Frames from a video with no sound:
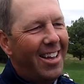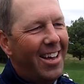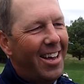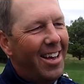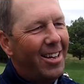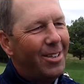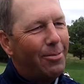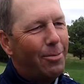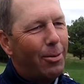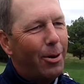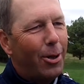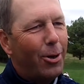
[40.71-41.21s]

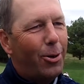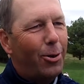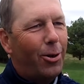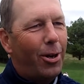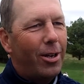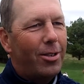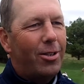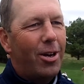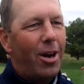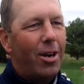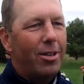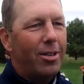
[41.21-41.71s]
Yeah, it's pretty
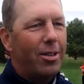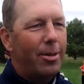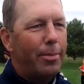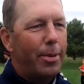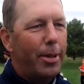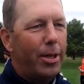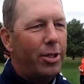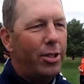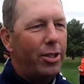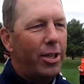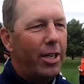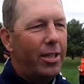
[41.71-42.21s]
cool. I talked to the
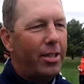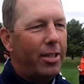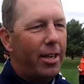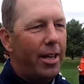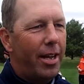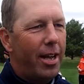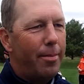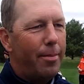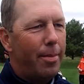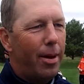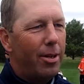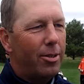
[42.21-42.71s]
PGA
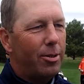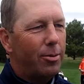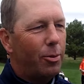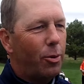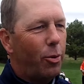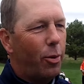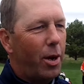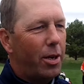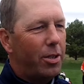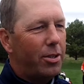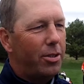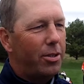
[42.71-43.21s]
today about
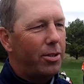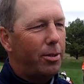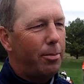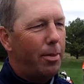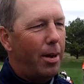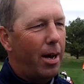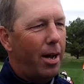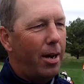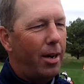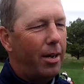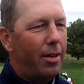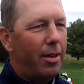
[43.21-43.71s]
some questions
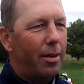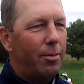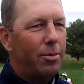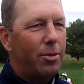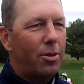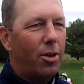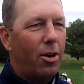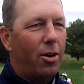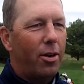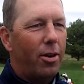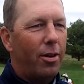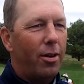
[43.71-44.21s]
about it, and I'm
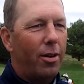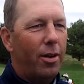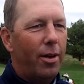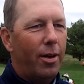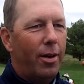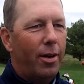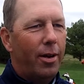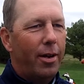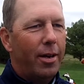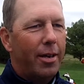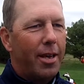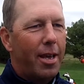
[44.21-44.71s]
starting to
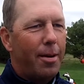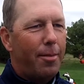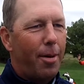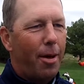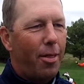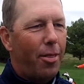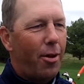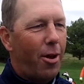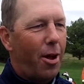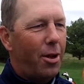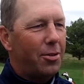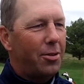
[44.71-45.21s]
get
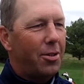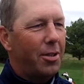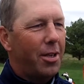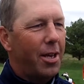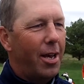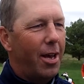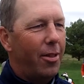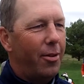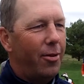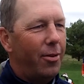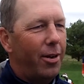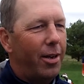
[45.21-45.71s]
my thoughts
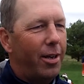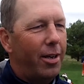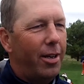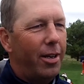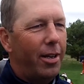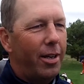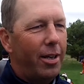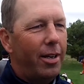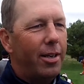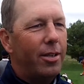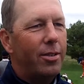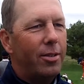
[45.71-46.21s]
together, and
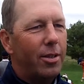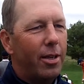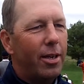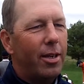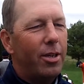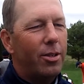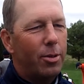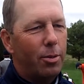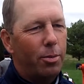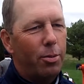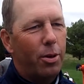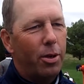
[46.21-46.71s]

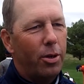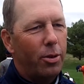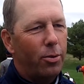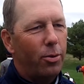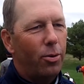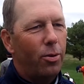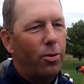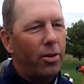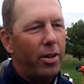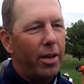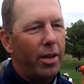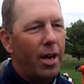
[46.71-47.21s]
it is a pretty
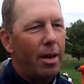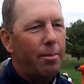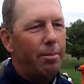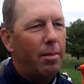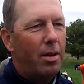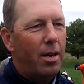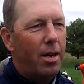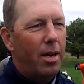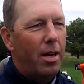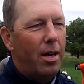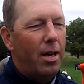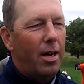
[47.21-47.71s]
cool thing.
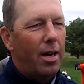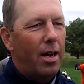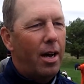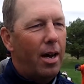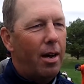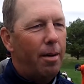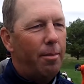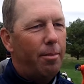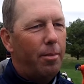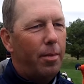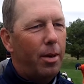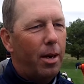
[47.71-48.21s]

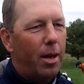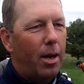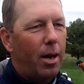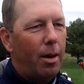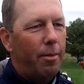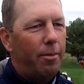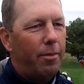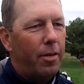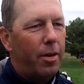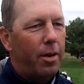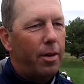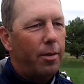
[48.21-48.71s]

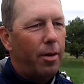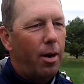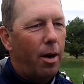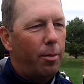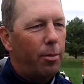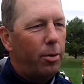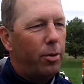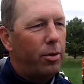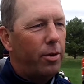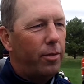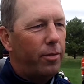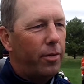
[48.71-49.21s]
I'm very
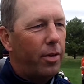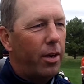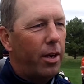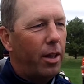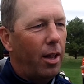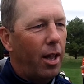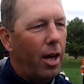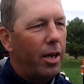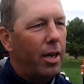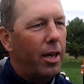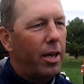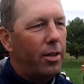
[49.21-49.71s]
humbled and
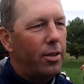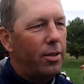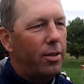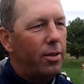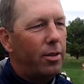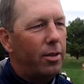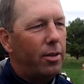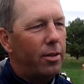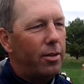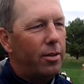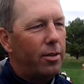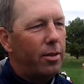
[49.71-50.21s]
very lucky
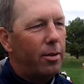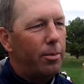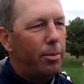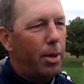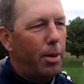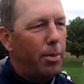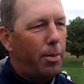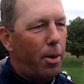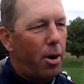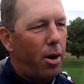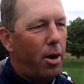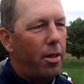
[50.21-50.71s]
to
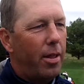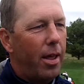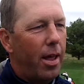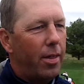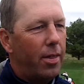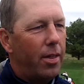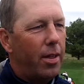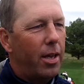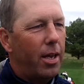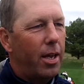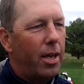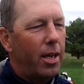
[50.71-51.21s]
be a part of
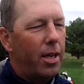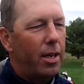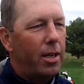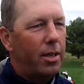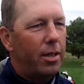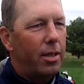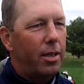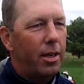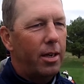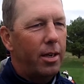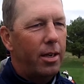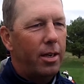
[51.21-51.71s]
that thing,
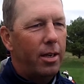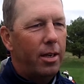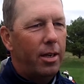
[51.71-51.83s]
and